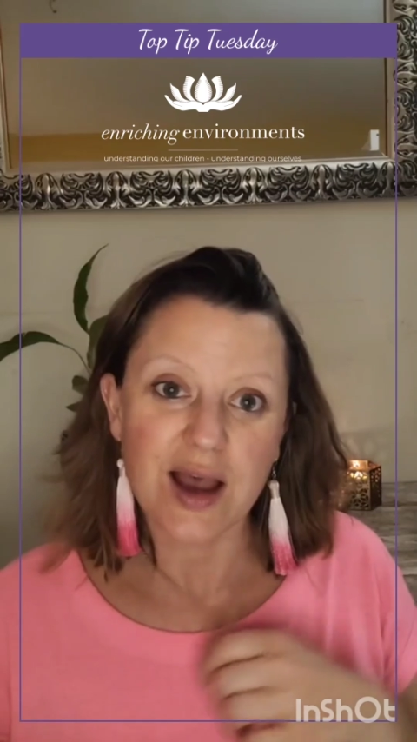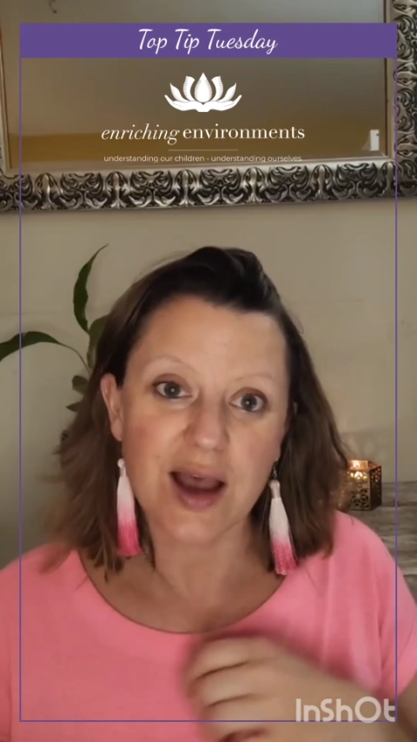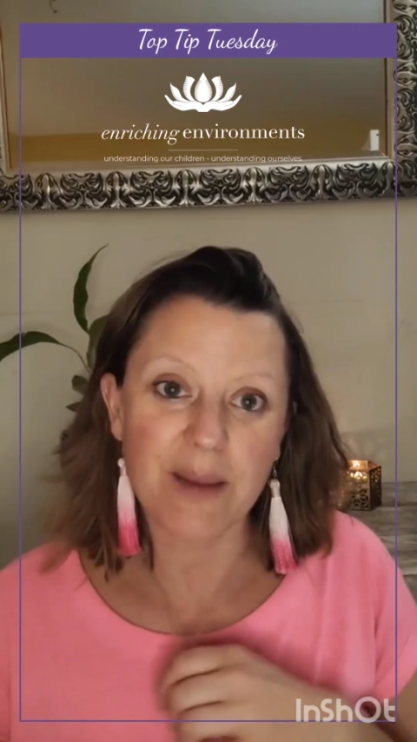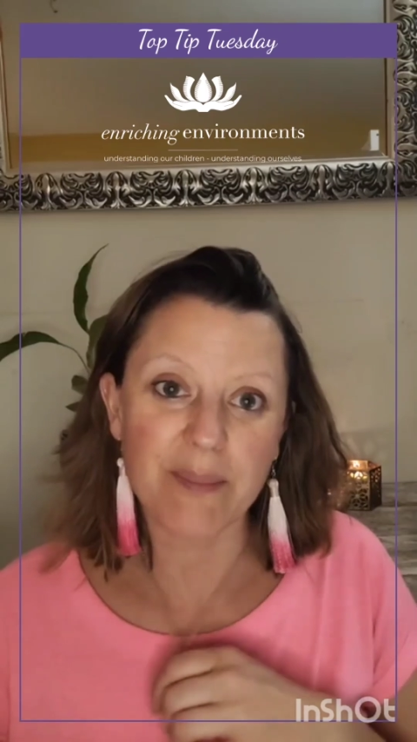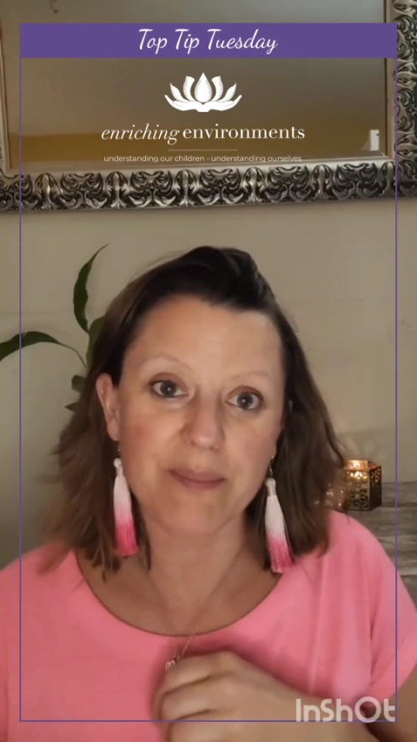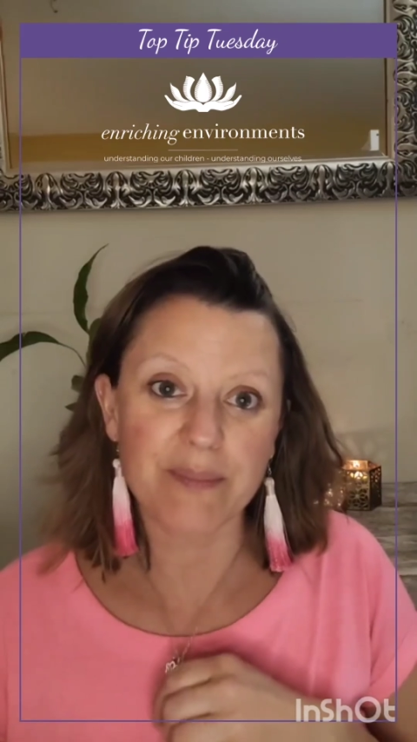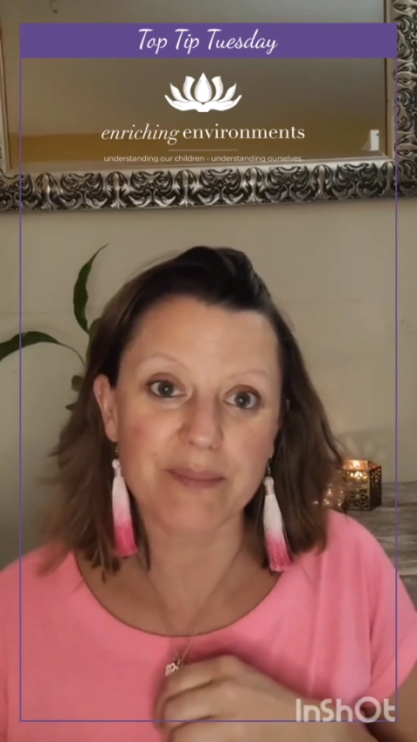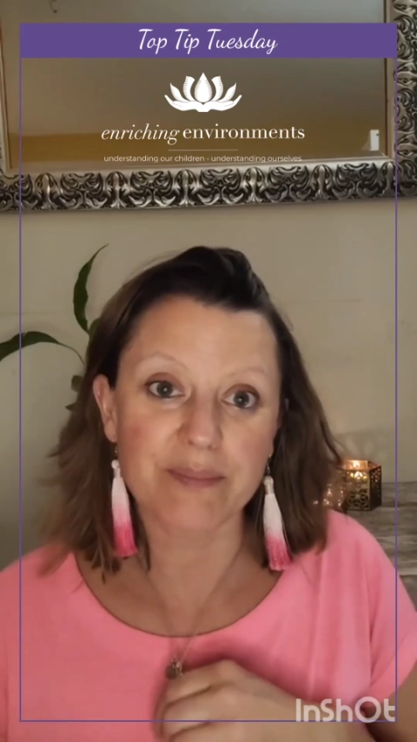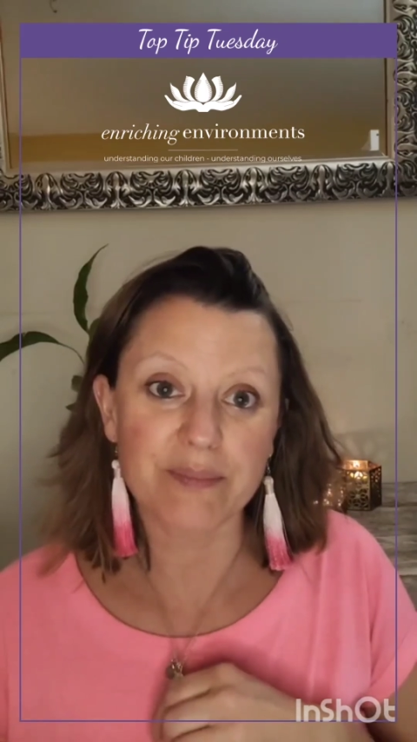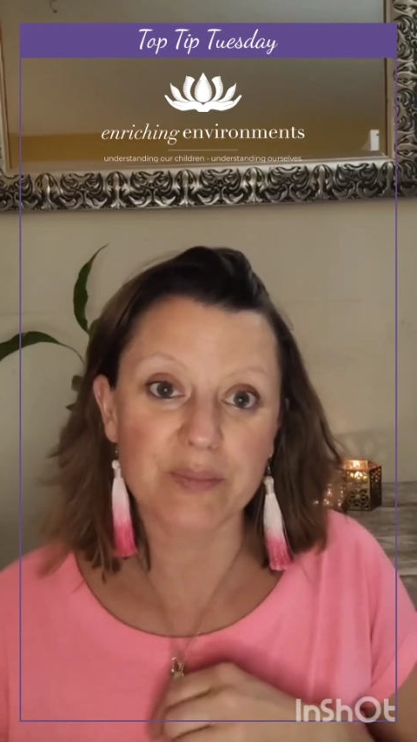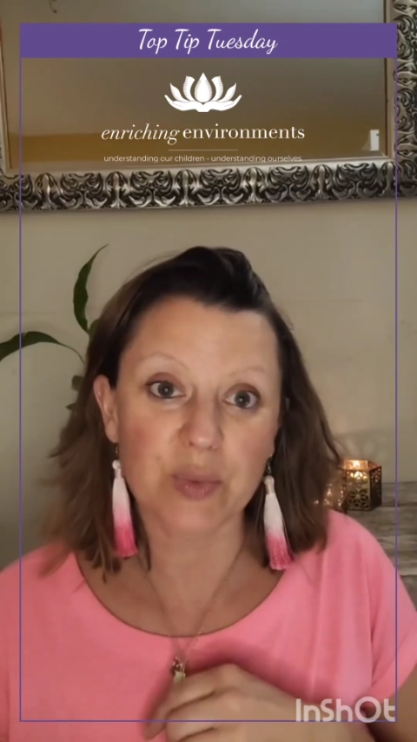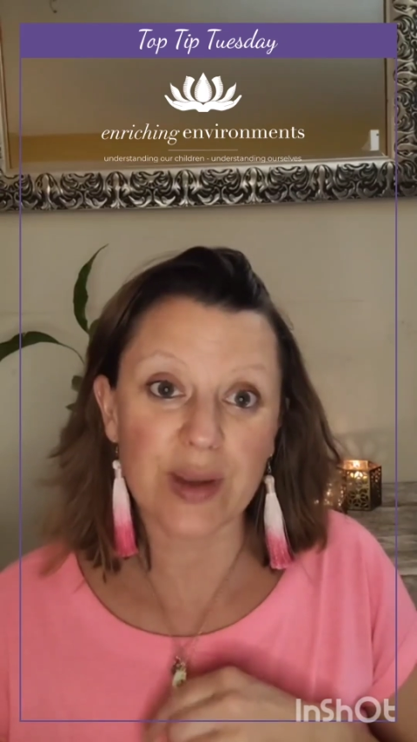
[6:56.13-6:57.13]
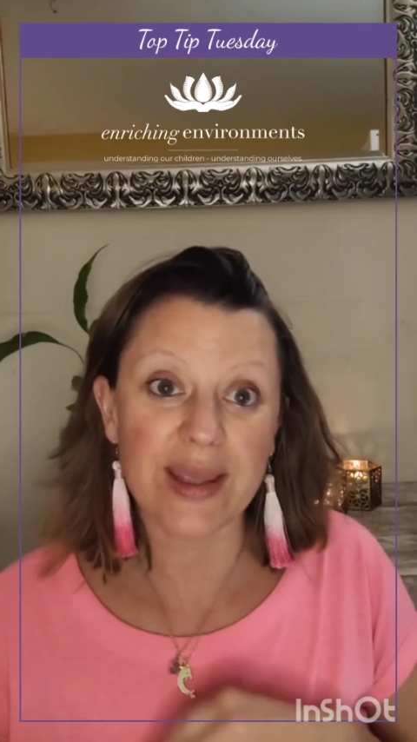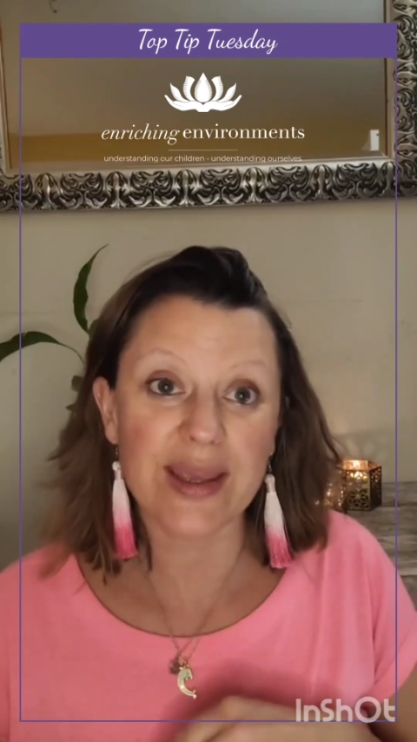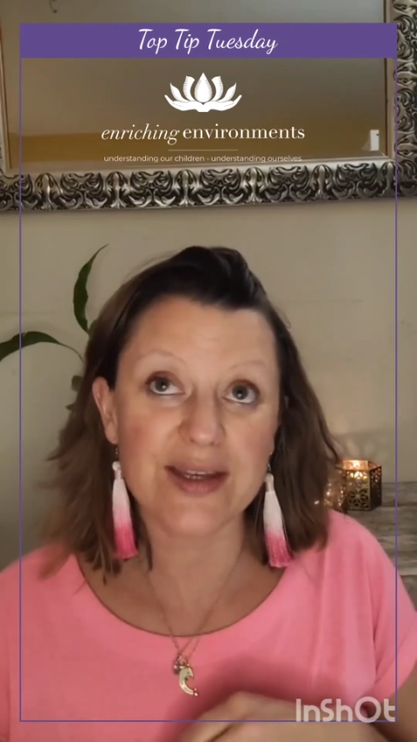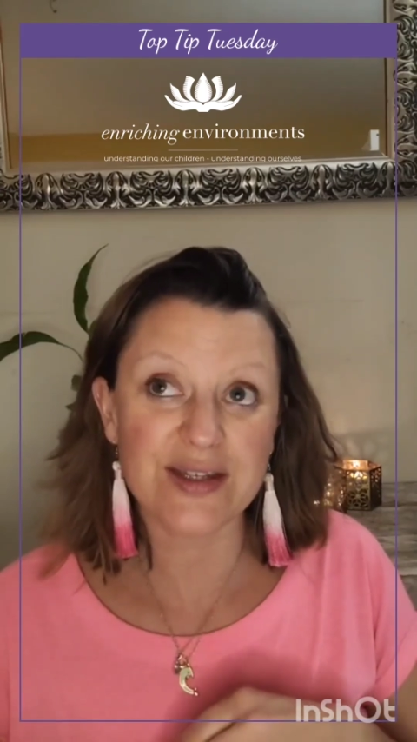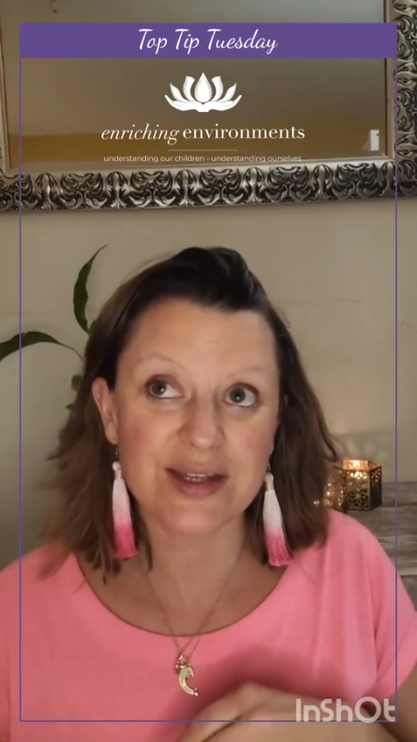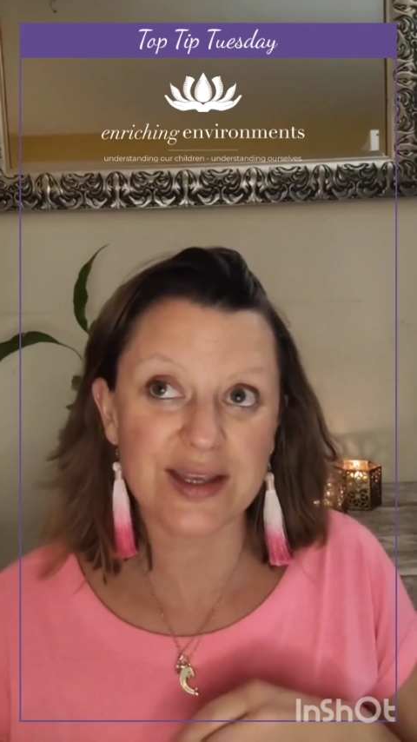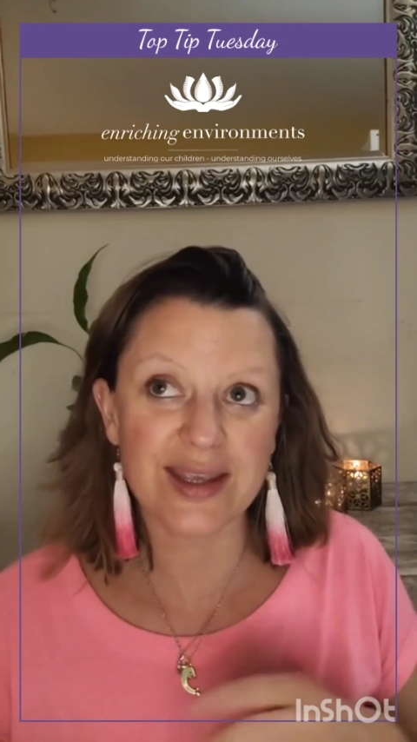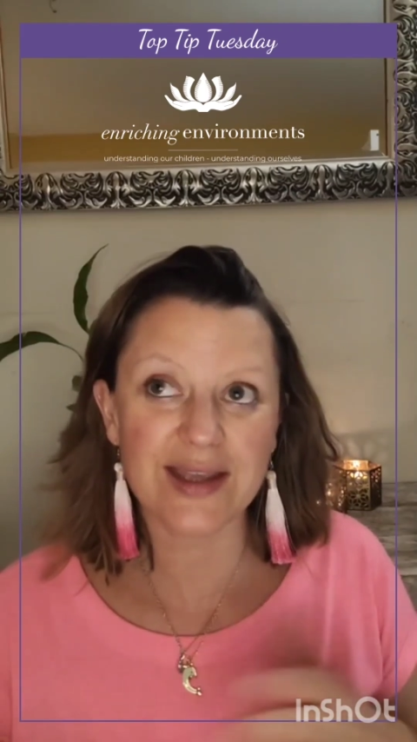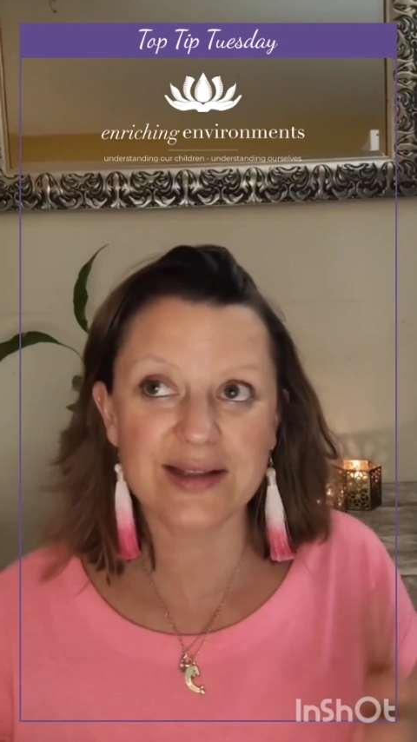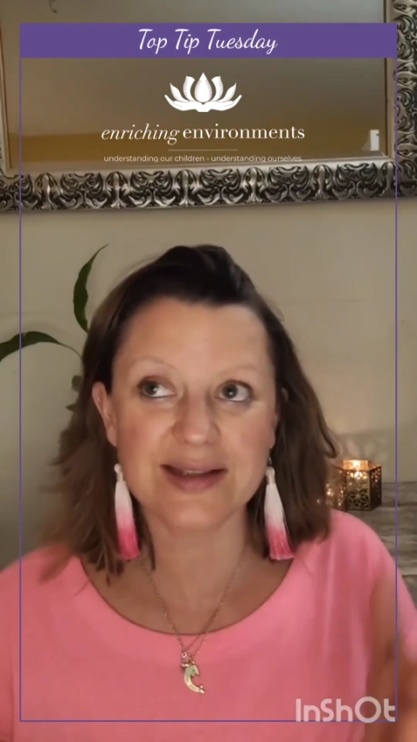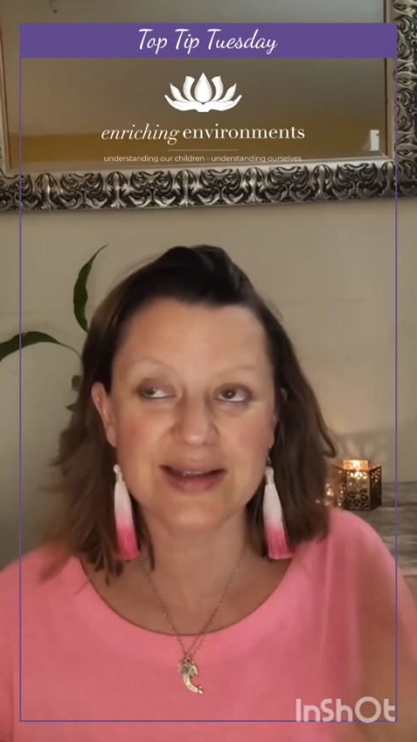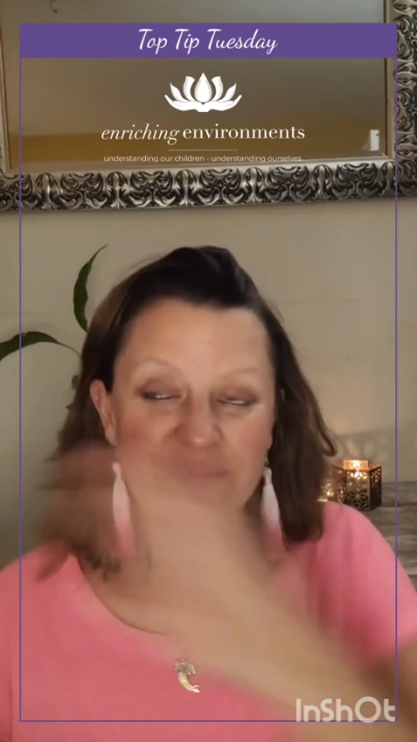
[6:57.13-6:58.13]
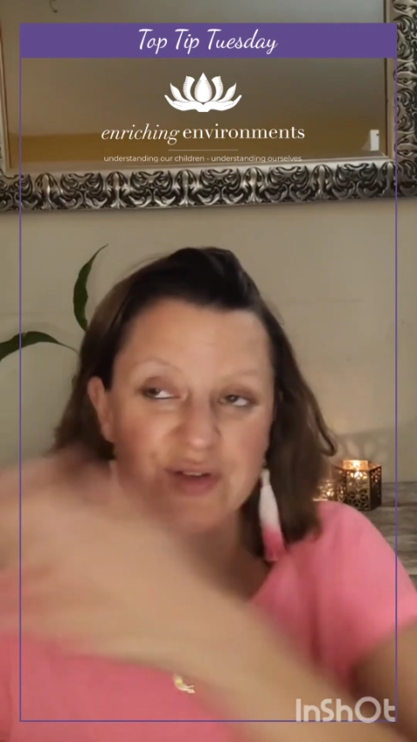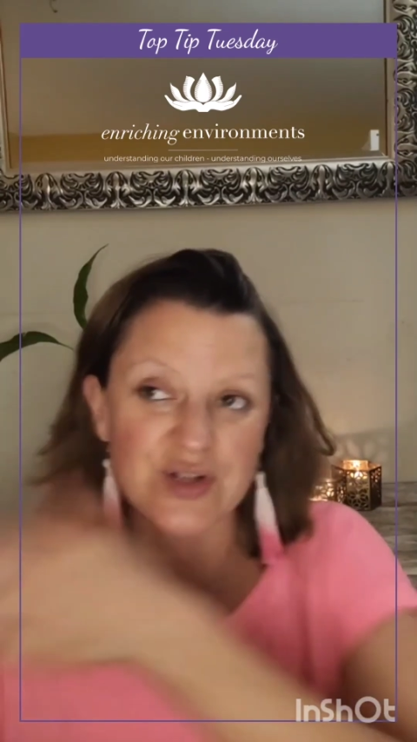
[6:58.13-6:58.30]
We're here to heal 7